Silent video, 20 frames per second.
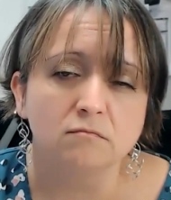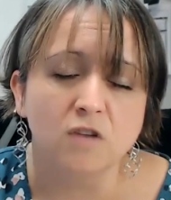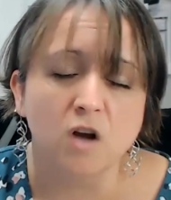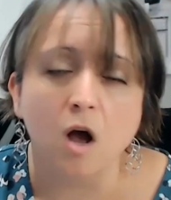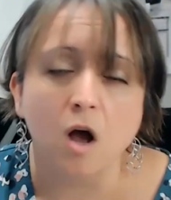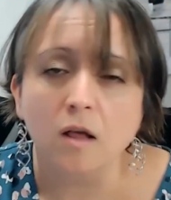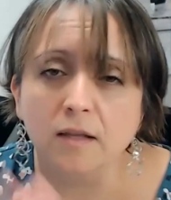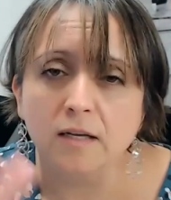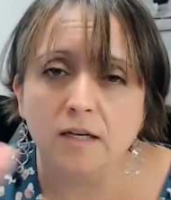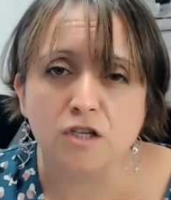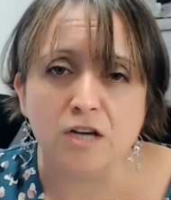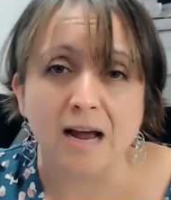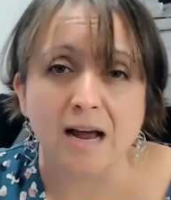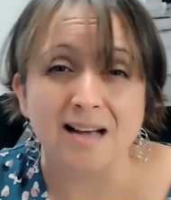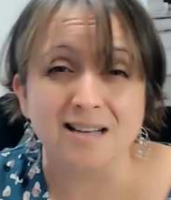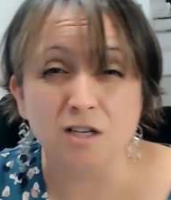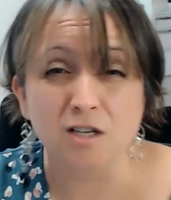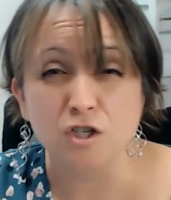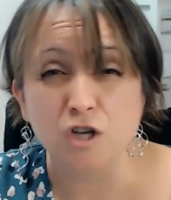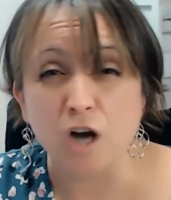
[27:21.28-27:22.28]
college
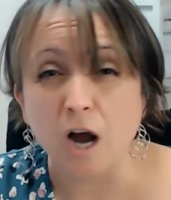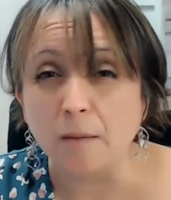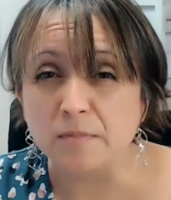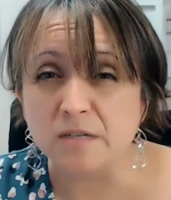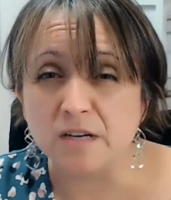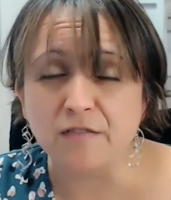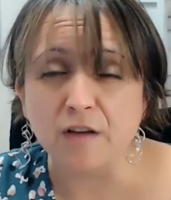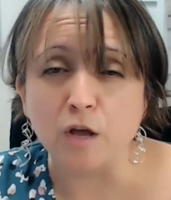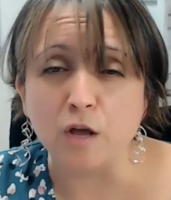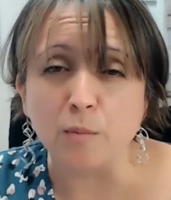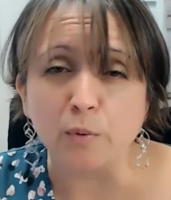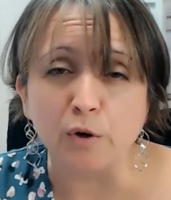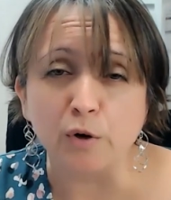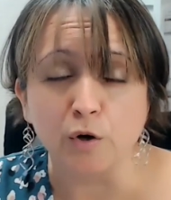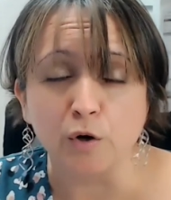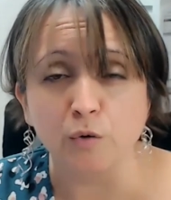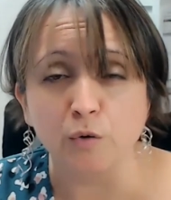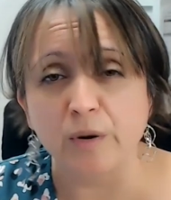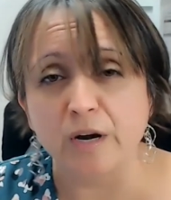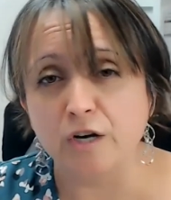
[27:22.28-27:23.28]
has a job developer
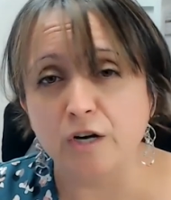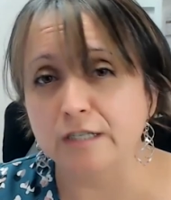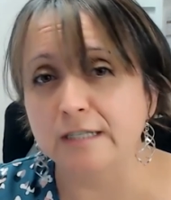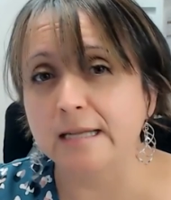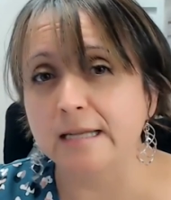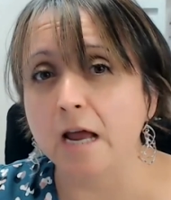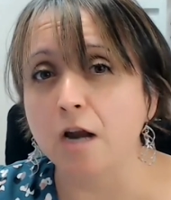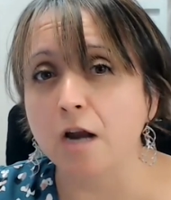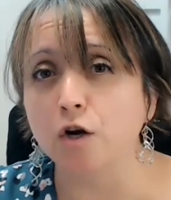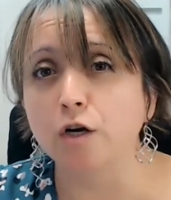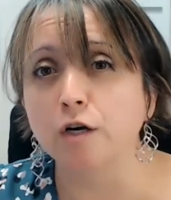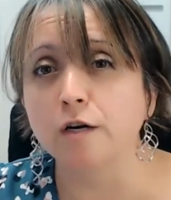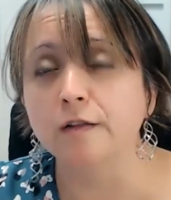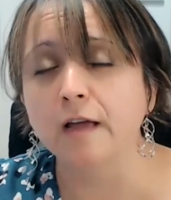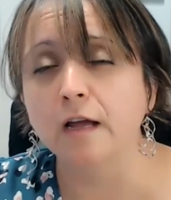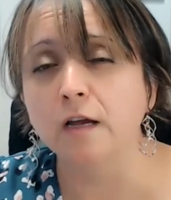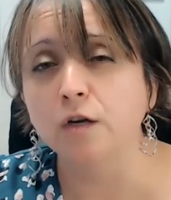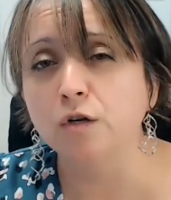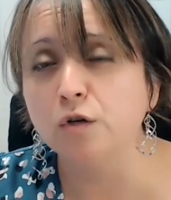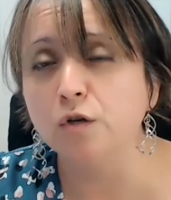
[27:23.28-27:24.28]
career center,
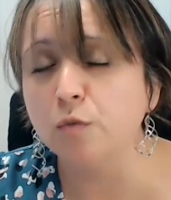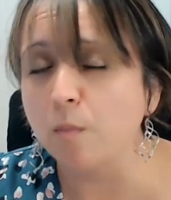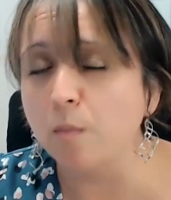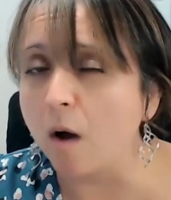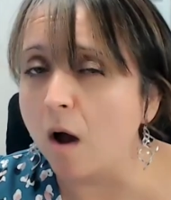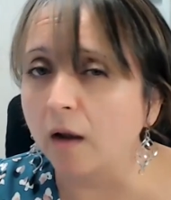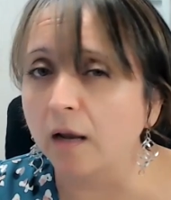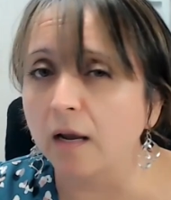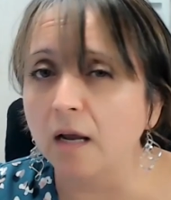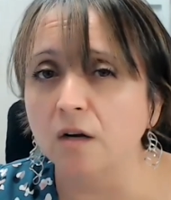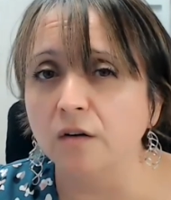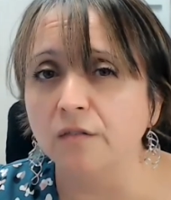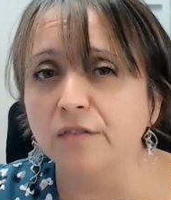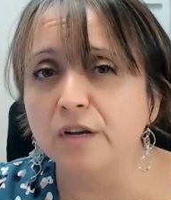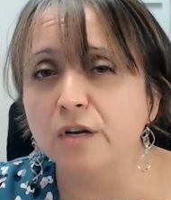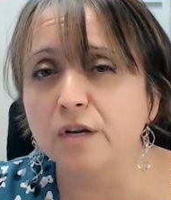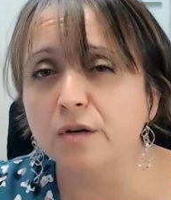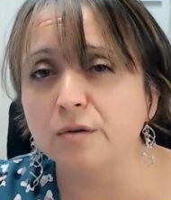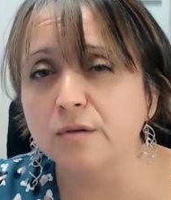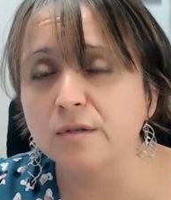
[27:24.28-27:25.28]
that you do mock
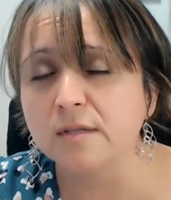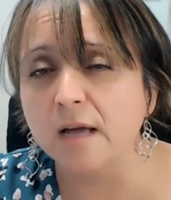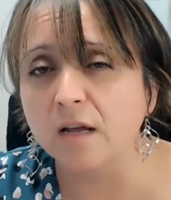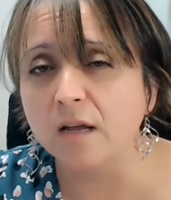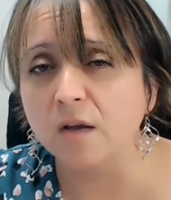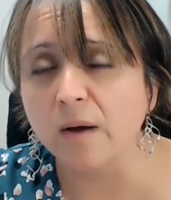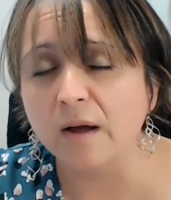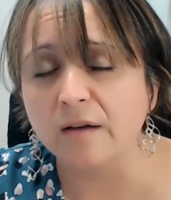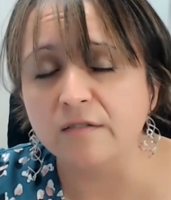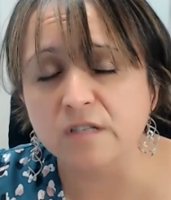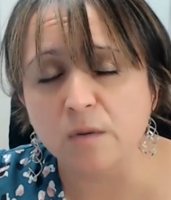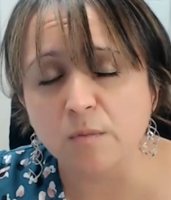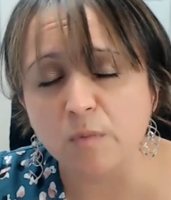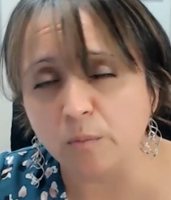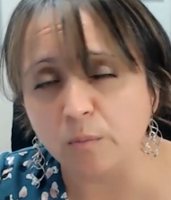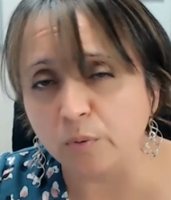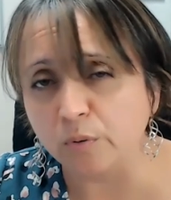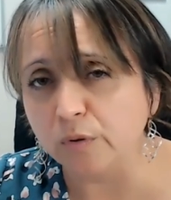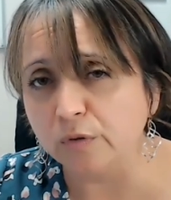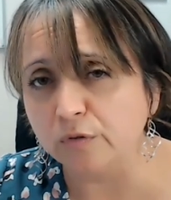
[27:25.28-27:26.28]
interviews, that you have
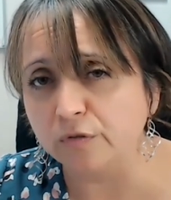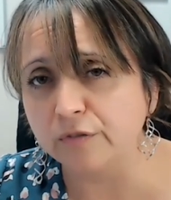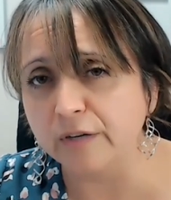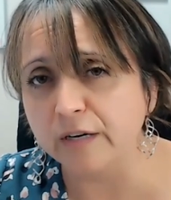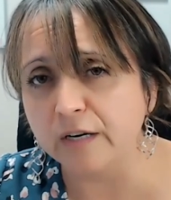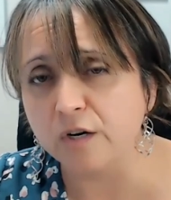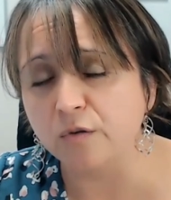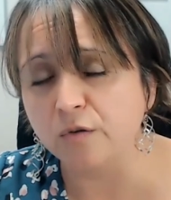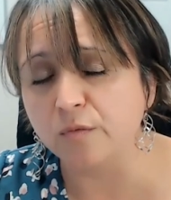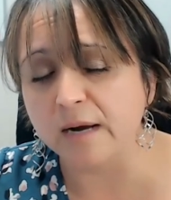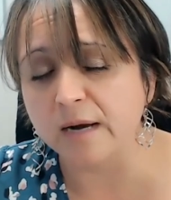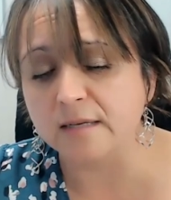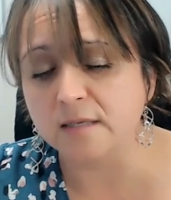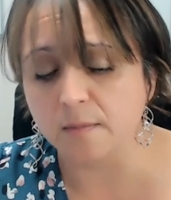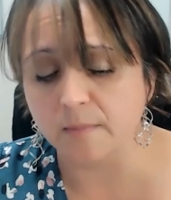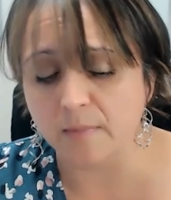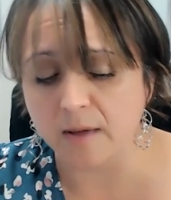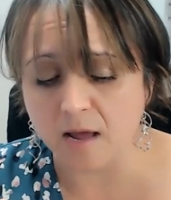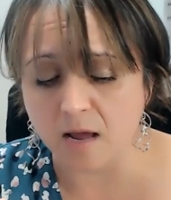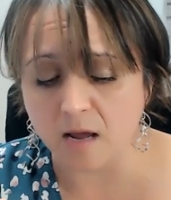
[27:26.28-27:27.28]
someone proofread your
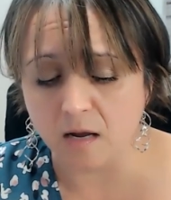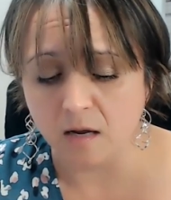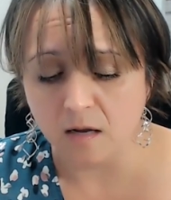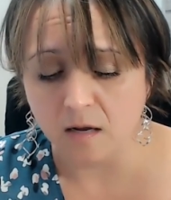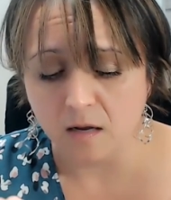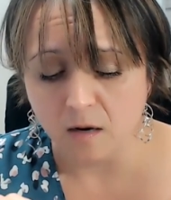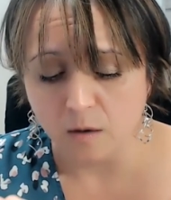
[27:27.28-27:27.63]
resume,